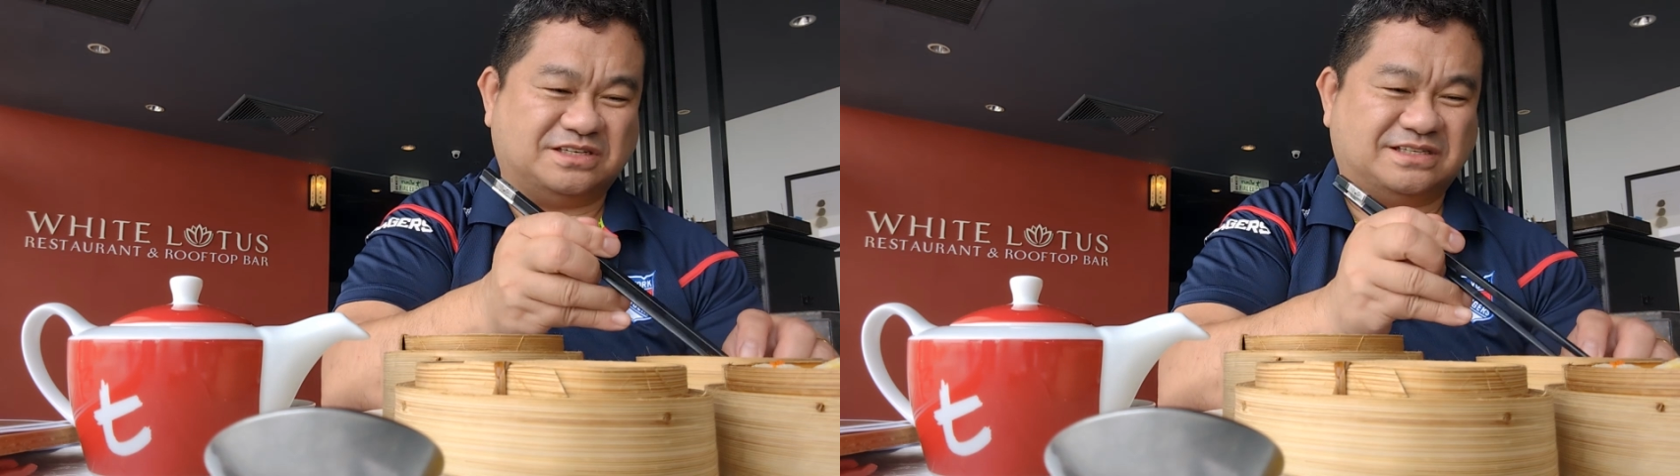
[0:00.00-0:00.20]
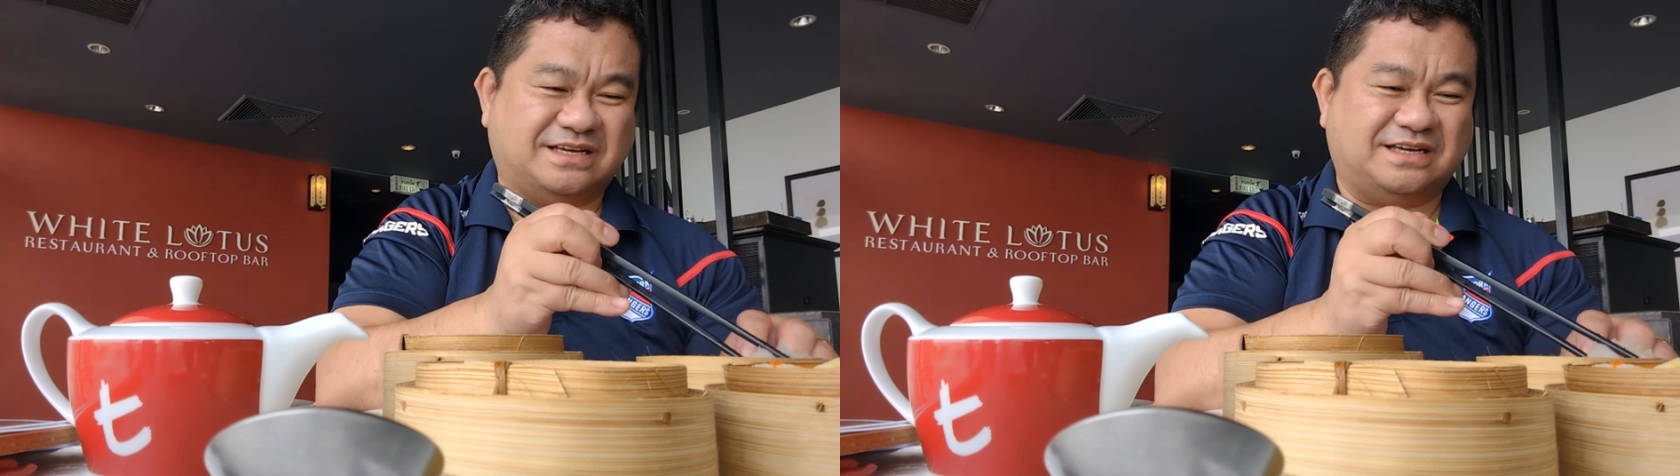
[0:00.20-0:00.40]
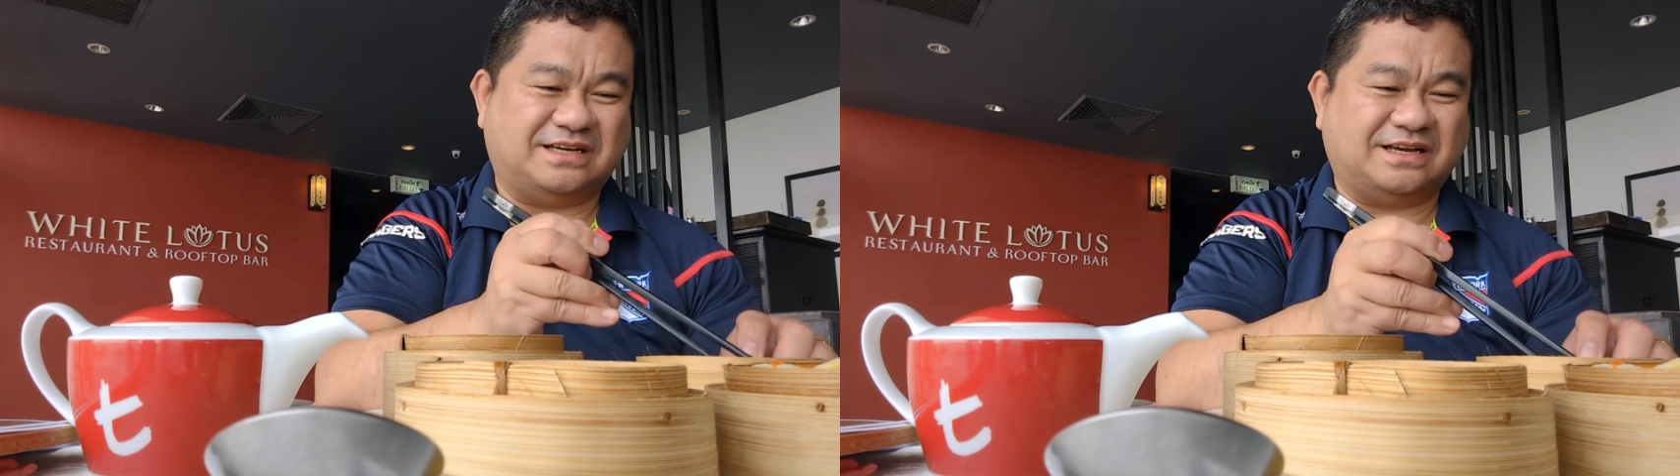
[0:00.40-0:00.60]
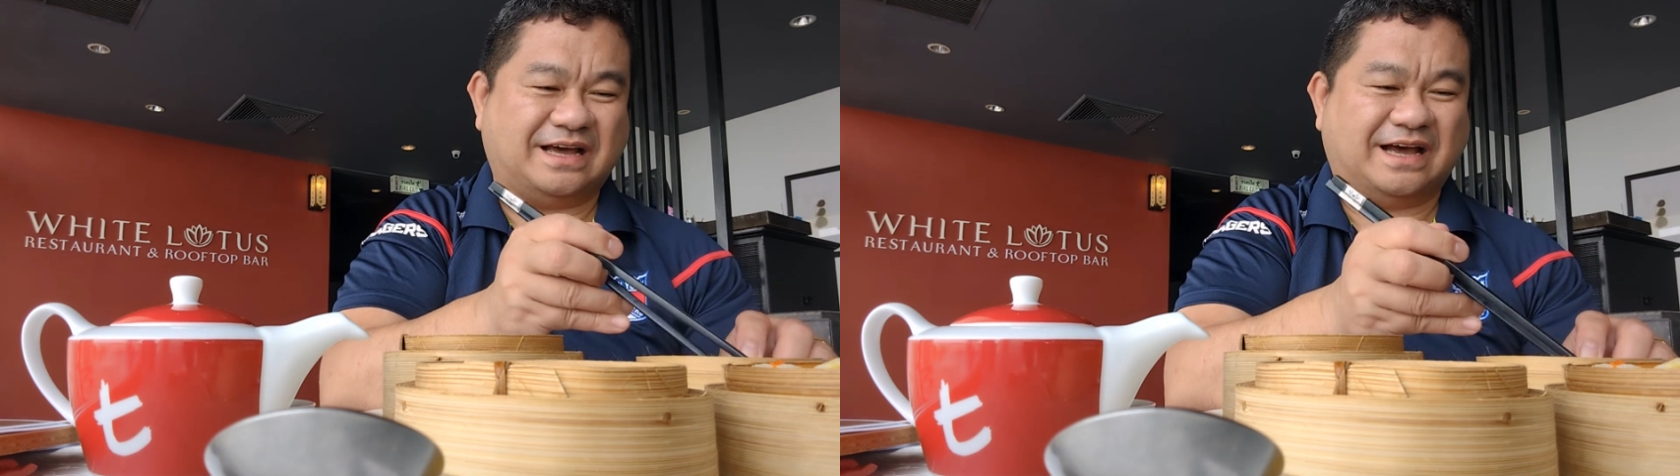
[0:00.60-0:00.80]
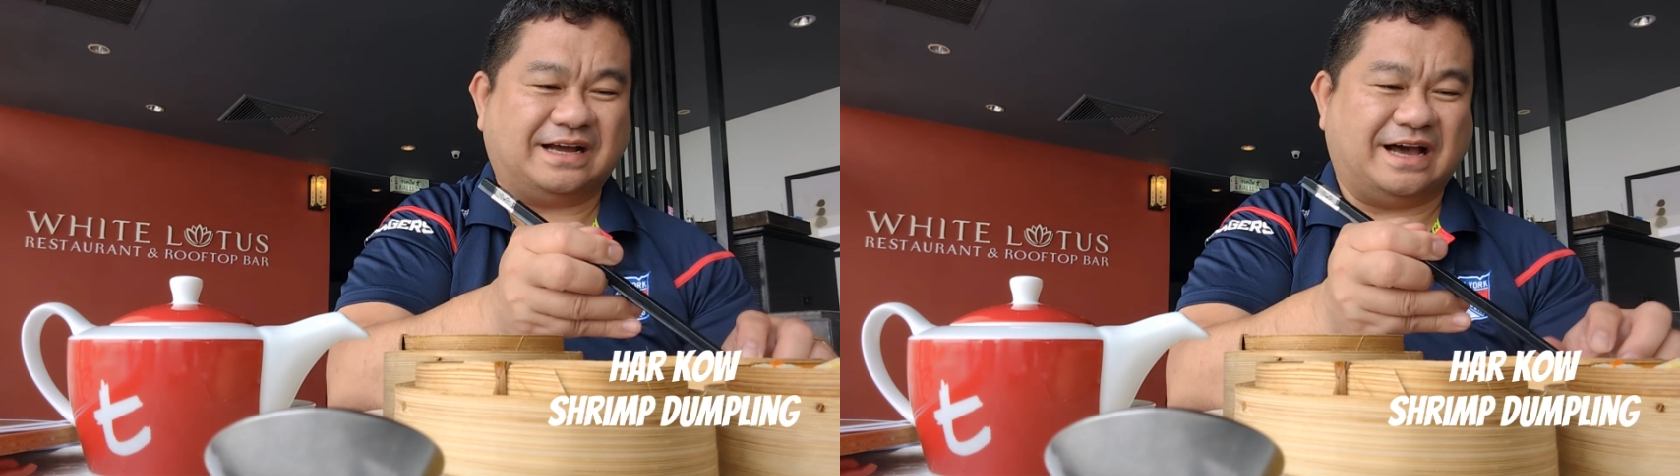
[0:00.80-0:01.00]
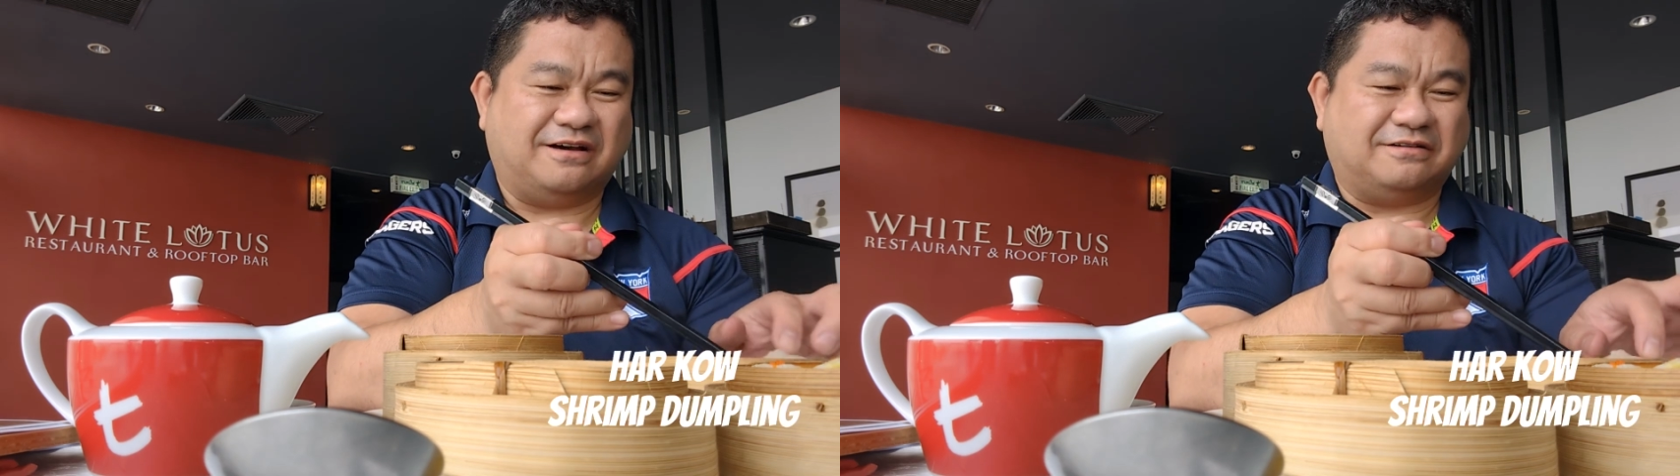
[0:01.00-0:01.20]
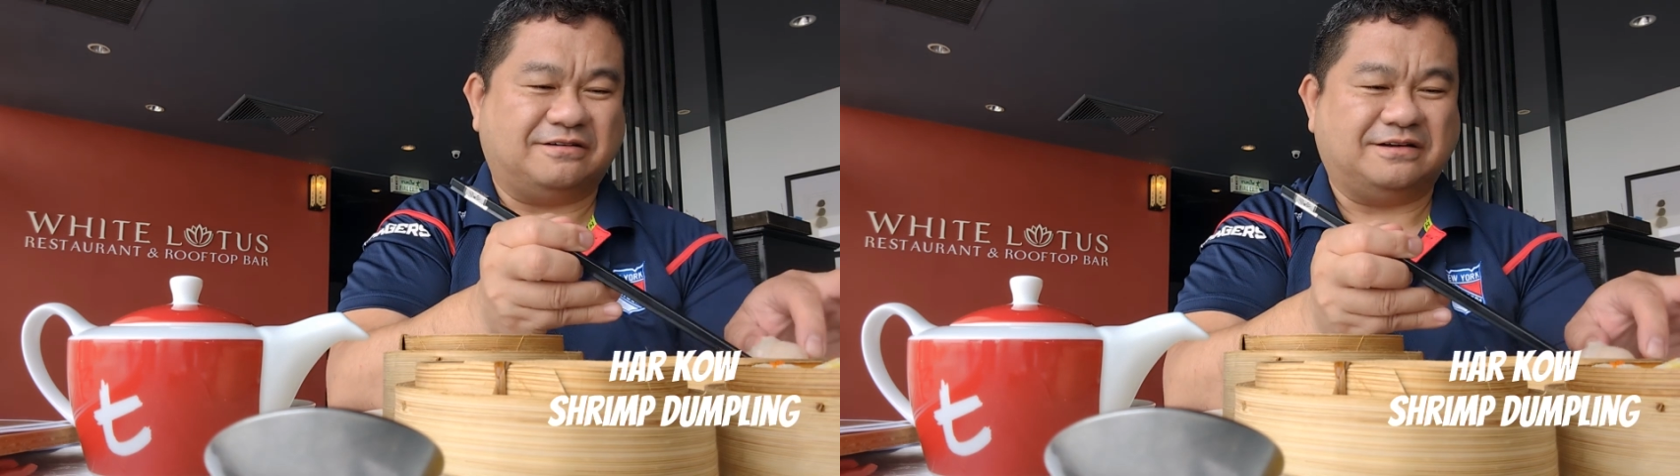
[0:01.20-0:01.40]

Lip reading: is the hagao.